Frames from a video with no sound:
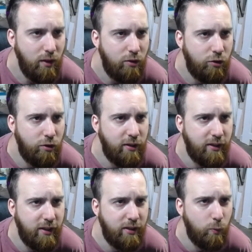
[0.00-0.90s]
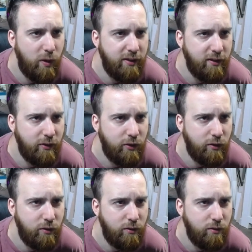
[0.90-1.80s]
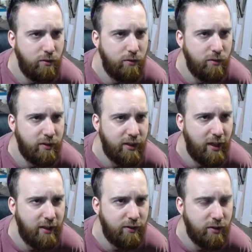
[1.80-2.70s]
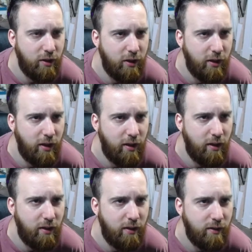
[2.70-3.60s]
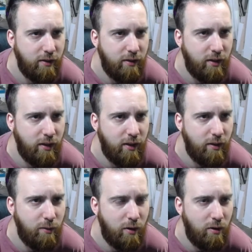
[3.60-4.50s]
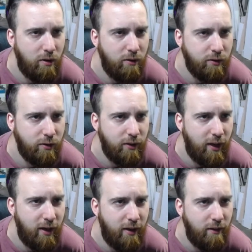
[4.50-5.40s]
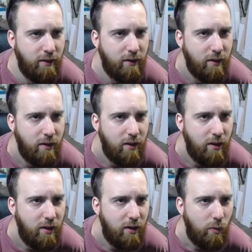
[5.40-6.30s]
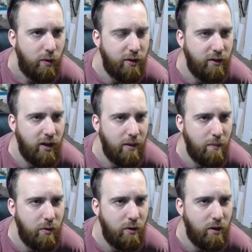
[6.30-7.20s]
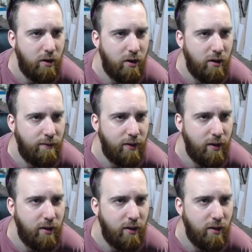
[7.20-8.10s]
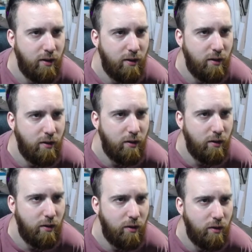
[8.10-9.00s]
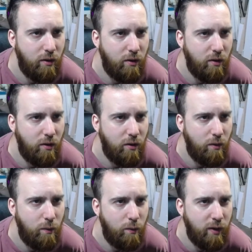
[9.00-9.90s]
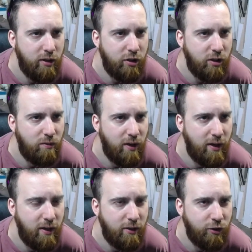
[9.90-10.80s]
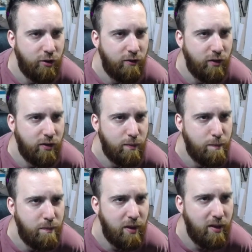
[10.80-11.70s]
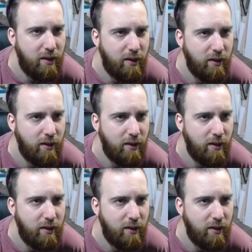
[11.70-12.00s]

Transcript: Julie says went to site. Sorry, they uh, were all sold out. When you get more of the Wedgie Red, not sure of the spelling.